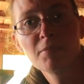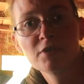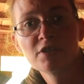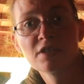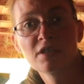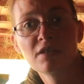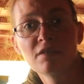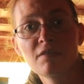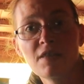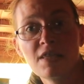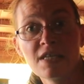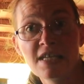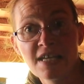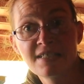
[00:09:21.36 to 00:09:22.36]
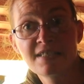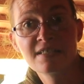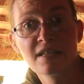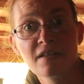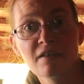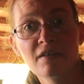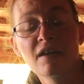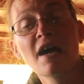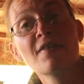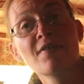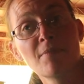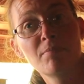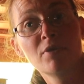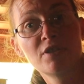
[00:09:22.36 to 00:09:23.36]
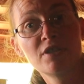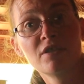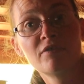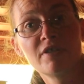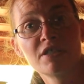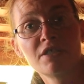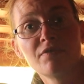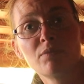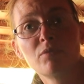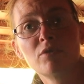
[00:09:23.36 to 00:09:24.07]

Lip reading: putting the yeast in and then putting the rest of